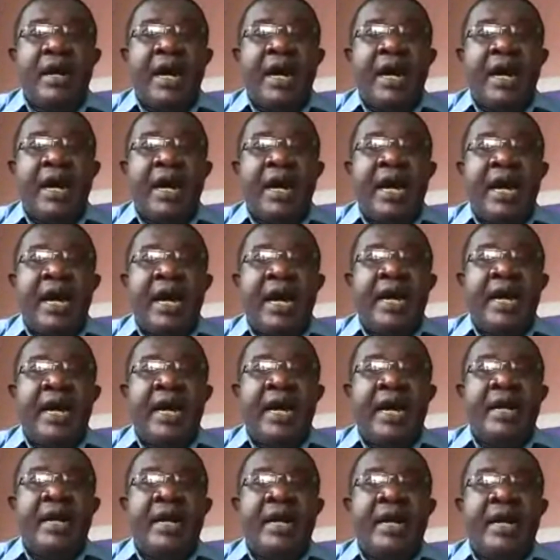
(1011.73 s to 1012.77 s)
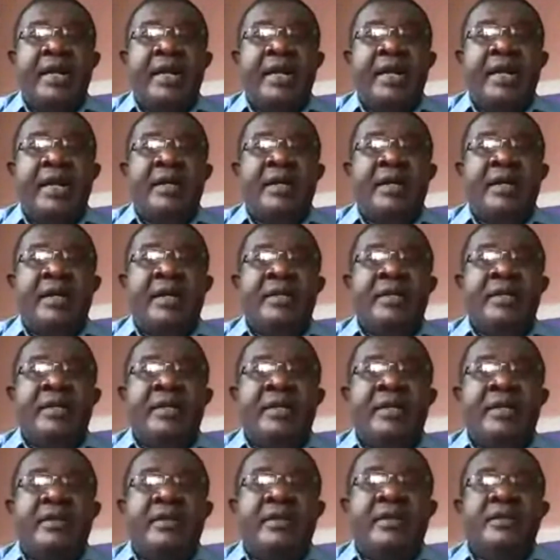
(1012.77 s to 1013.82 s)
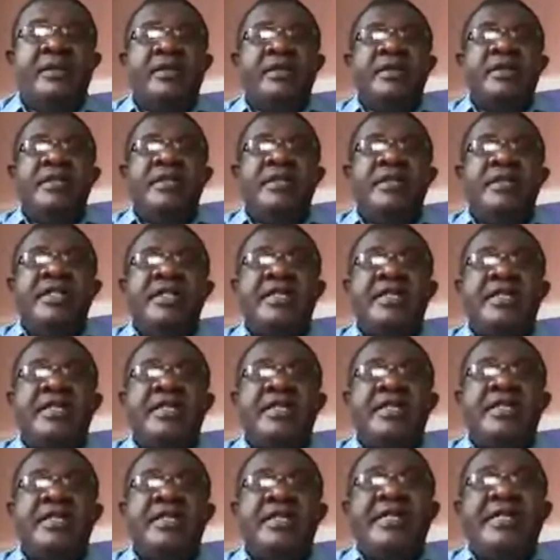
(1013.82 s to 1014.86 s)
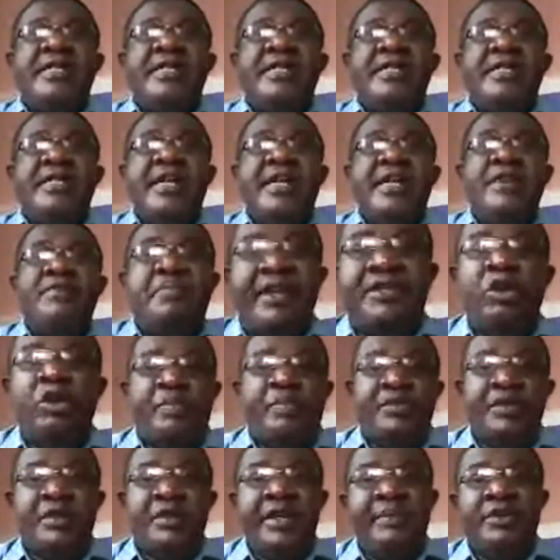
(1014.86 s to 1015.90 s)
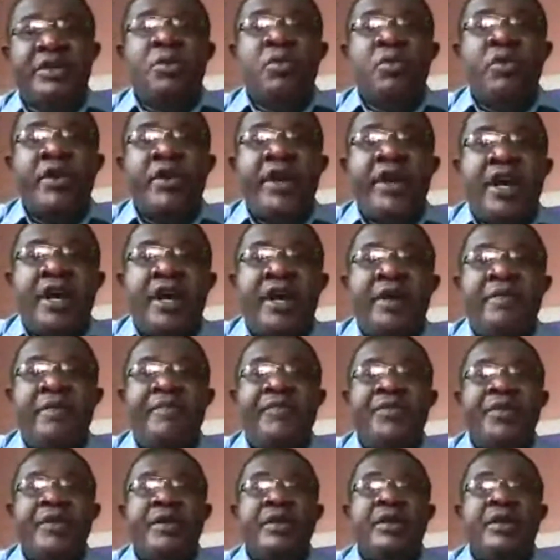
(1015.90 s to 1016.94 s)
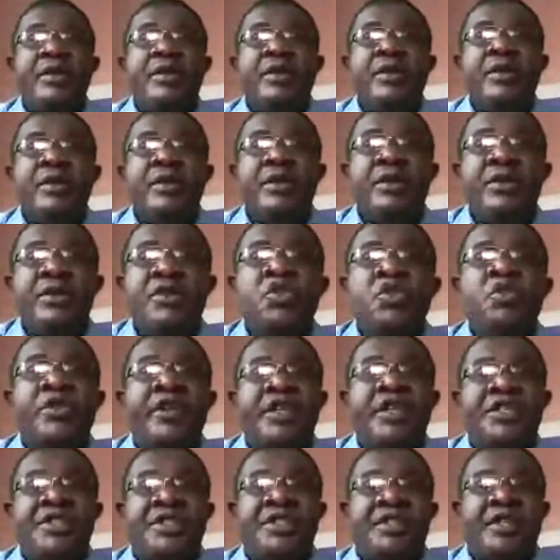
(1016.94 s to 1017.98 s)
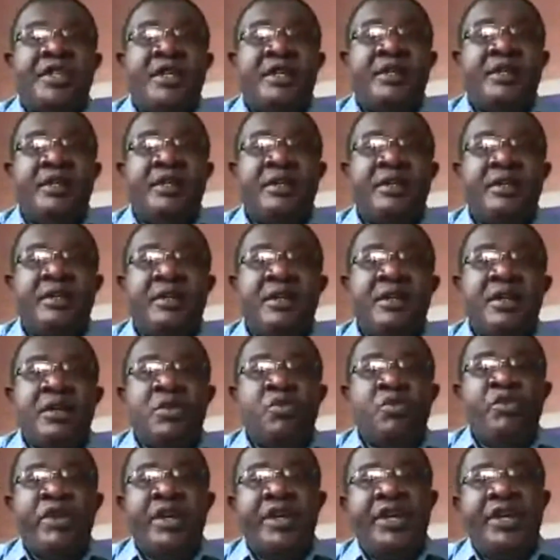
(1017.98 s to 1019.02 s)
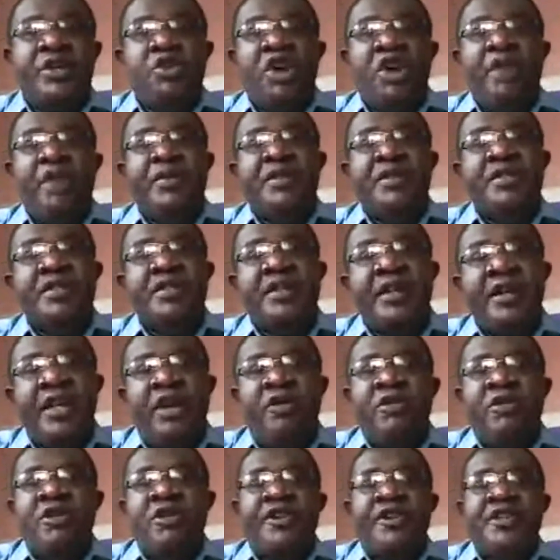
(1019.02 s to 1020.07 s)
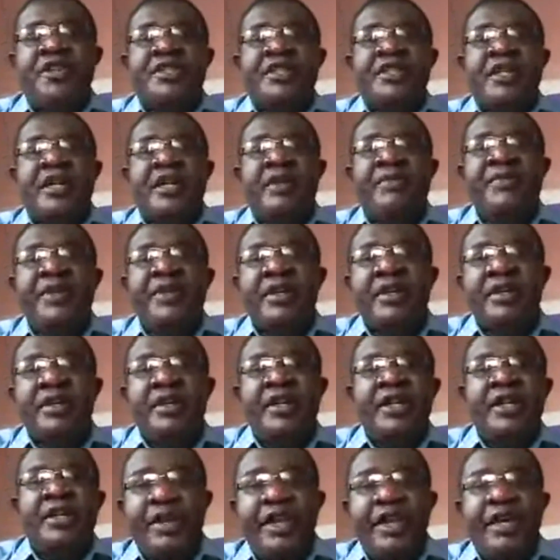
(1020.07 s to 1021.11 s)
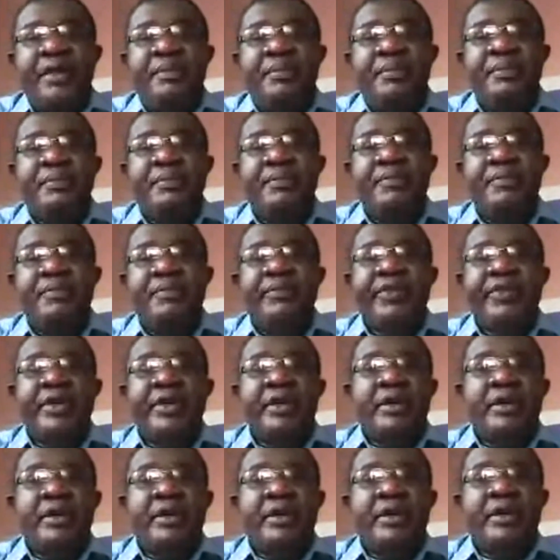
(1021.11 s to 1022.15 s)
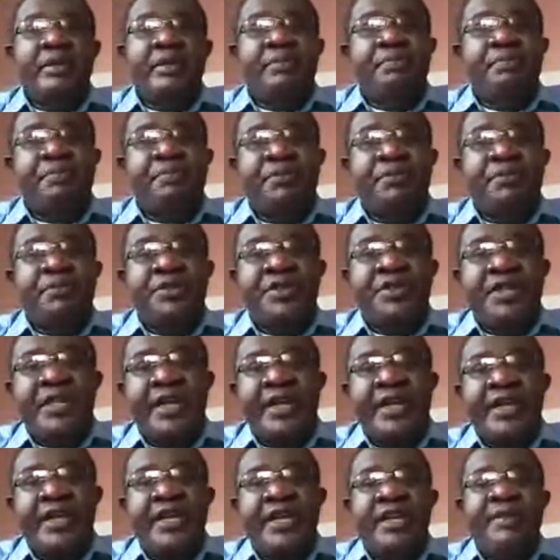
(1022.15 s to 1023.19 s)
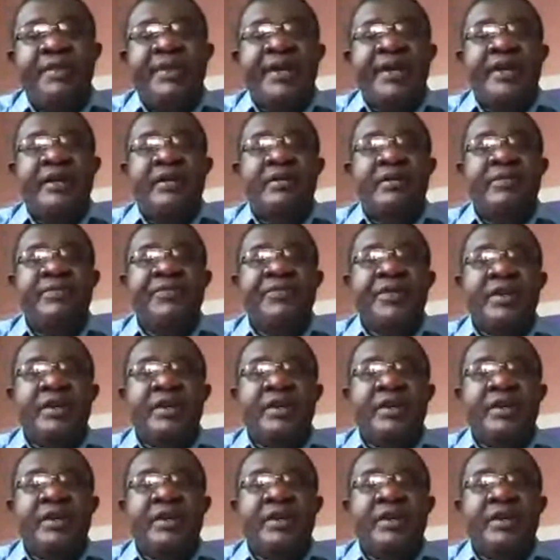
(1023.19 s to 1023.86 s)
And the same wire register. When the register, it opens, put in your name, put in the email,